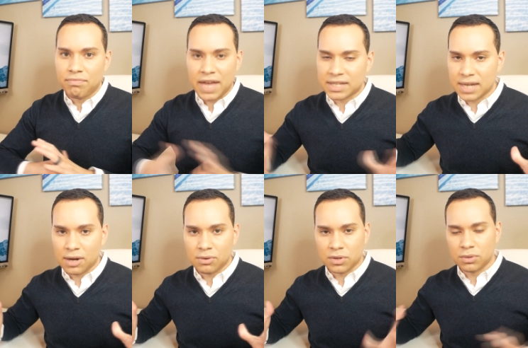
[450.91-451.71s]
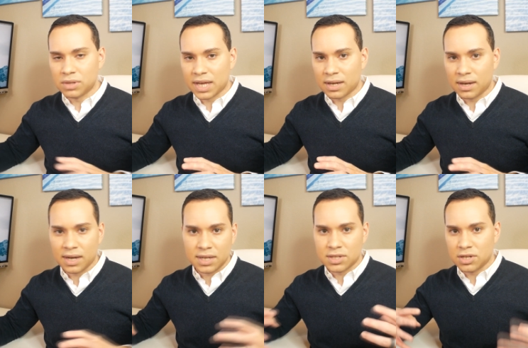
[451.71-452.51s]
That's how Google
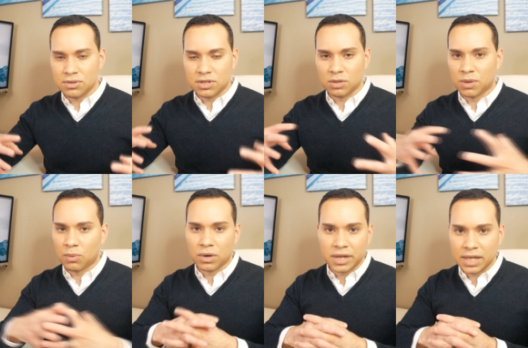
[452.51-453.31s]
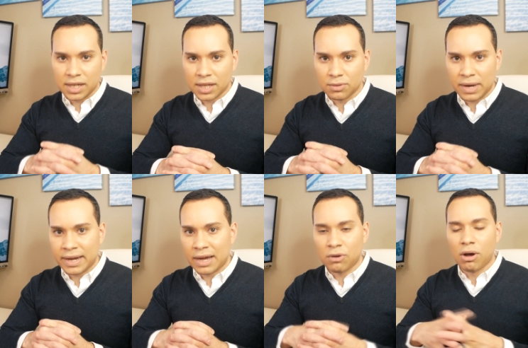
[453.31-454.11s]
Analytics and YouTube are working together right
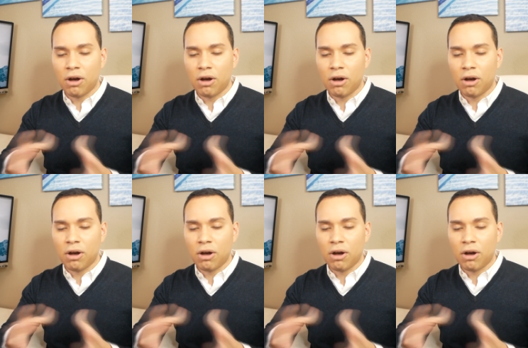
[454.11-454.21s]
now.